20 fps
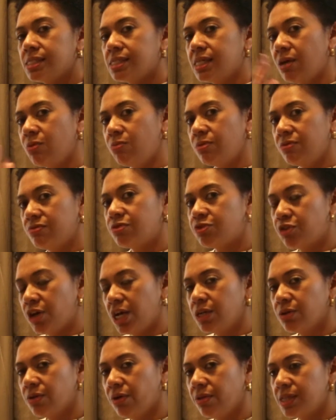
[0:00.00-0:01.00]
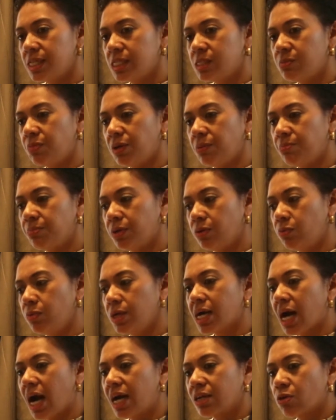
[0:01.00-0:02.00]
we say we've trained all these people,
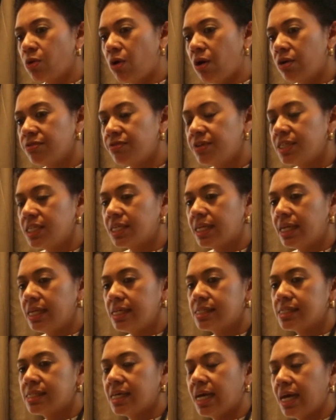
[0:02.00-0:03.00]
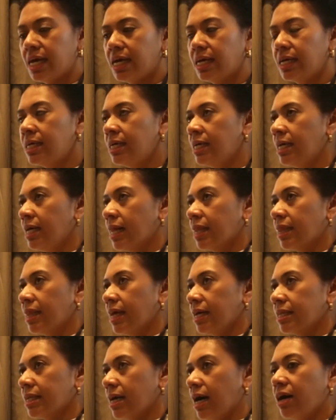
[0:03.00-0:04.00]
we can't confidently say
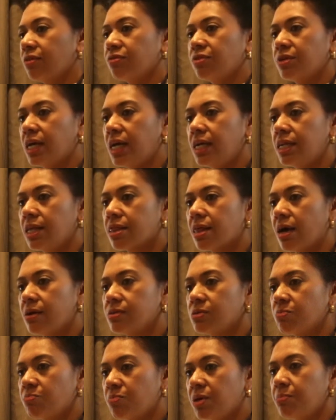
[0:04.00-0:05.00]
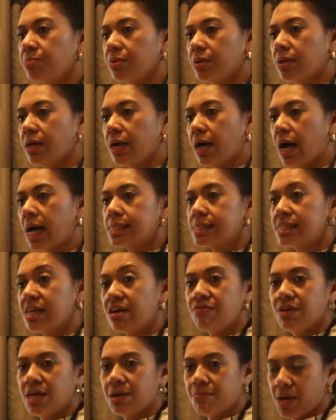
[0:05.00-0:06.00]
that 180,000 people are
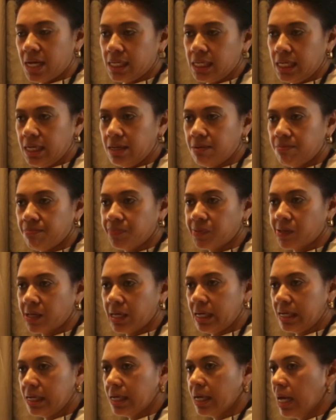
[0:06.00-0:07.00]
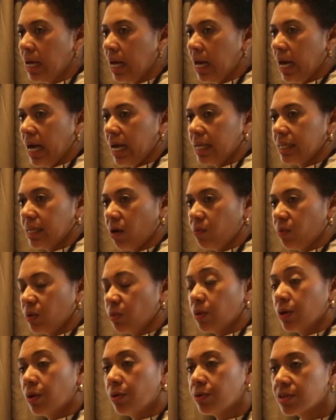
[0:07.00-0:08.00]
saving money. Okay? And now
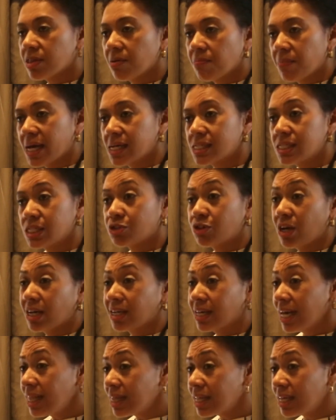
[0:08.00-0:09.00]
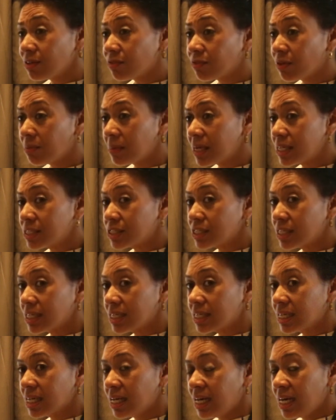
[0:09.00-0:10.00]
when we go to the banks and try and get the
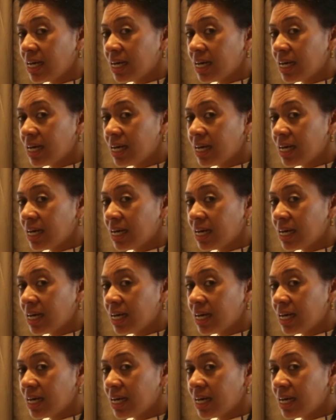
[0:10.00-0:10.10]
information,